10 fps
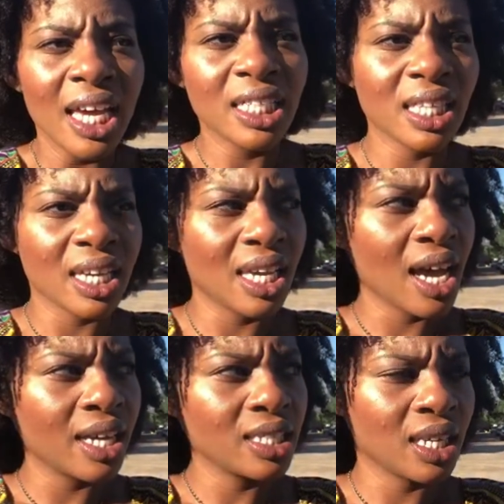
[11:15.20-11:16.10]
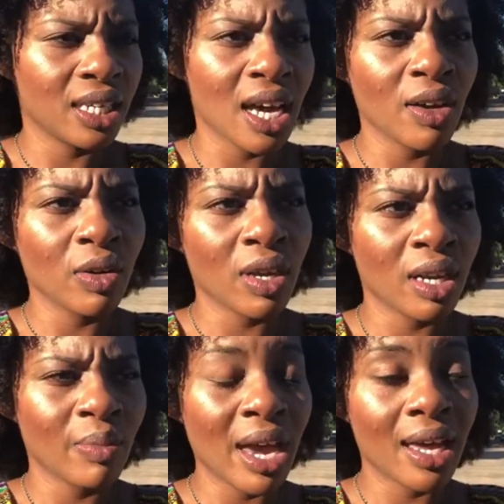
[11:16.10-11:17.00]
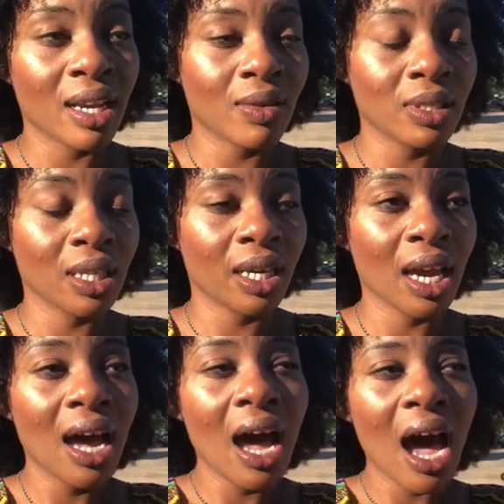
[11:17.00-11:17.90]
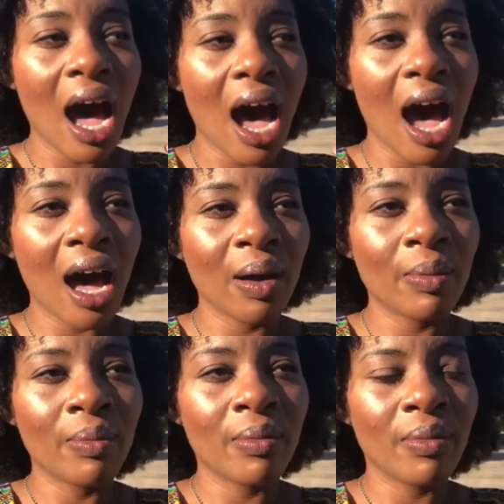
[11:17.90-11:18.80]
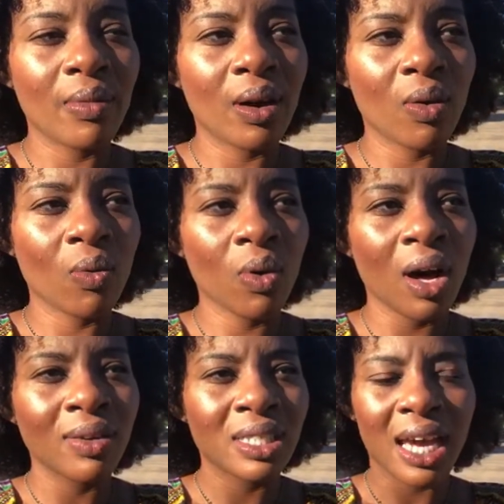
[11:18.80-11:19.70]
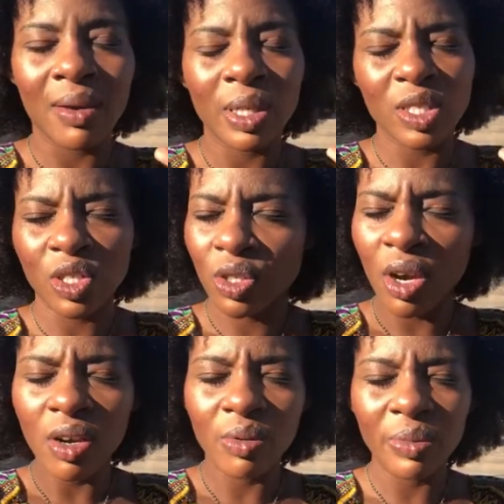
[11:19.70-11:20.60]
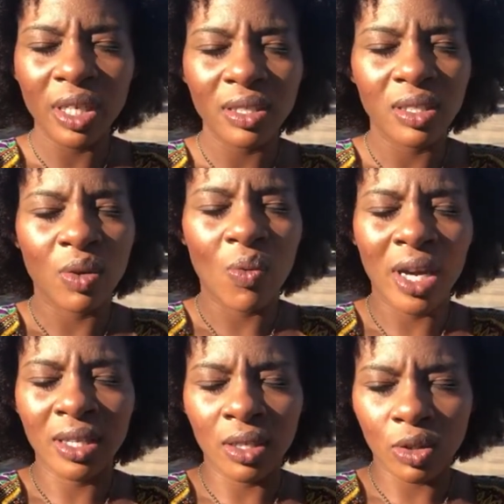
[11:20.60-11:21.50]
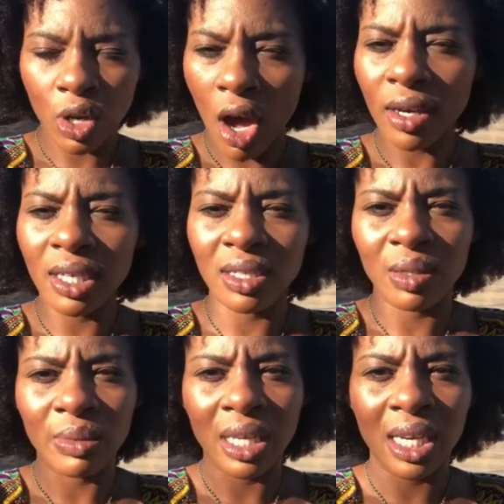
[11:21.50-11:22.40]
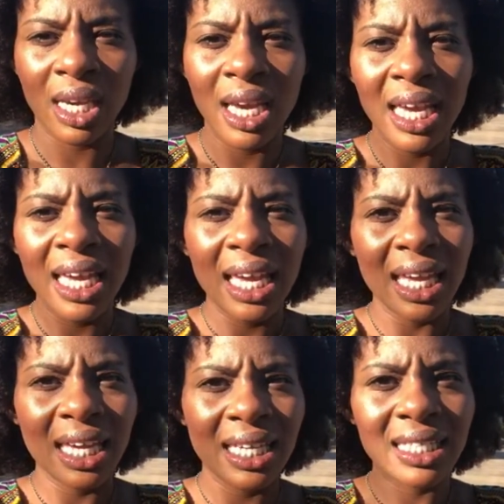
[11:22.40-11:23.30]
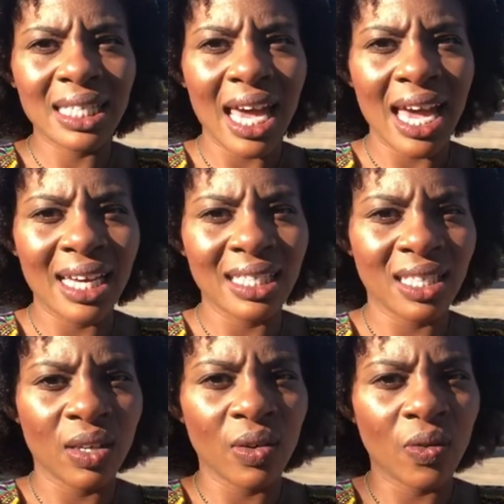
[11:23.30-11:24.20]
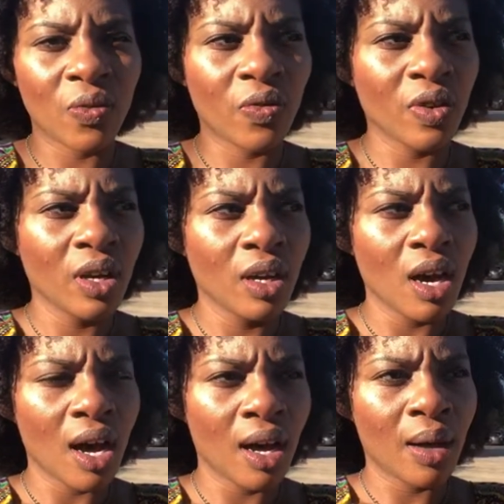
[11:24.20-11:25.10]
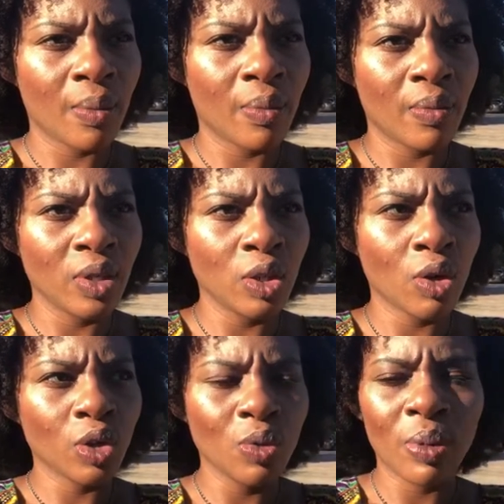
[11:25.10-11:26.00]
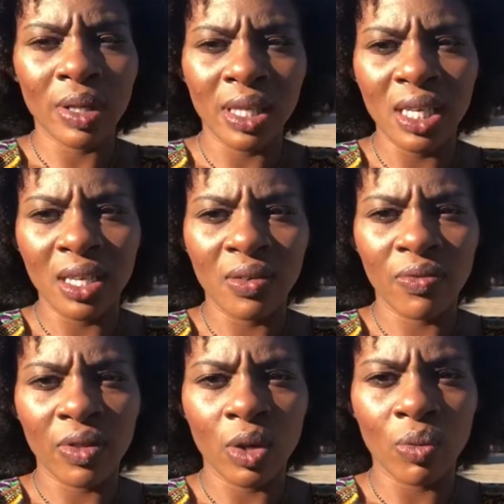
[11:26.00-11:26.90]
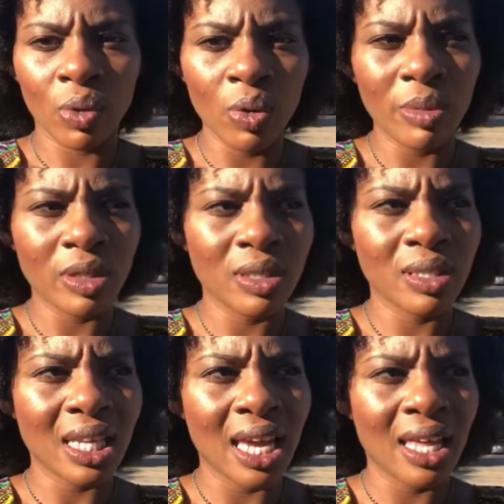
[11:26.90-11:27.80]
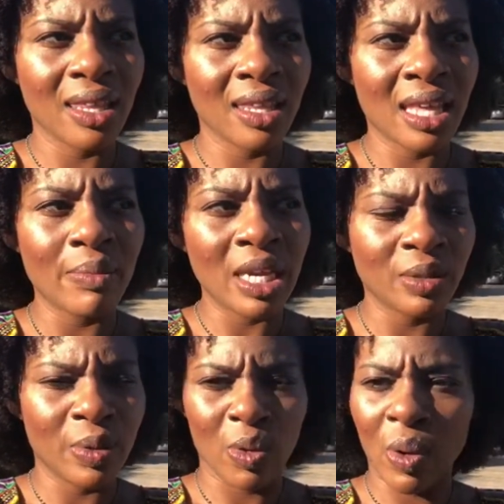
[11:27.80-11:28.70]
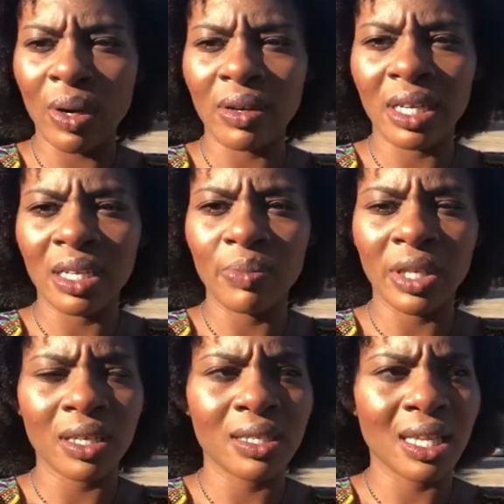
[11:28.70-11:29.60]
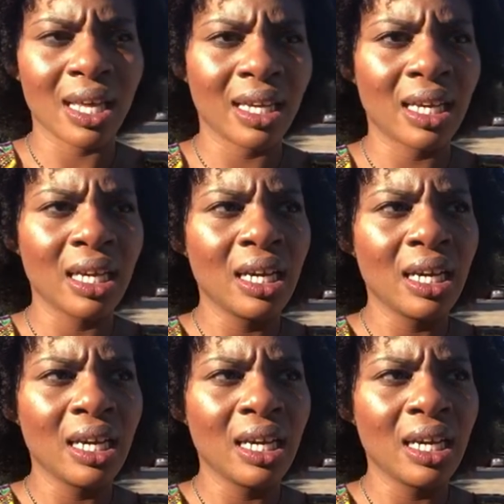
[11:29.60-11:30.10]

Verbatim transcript: he's like yeah he's like now you're getting mad and i was like i'm well i was like i'm concerned because the way that you're talking to me it's as if um, you know, you believe the rumors, and that makes me worried because, like,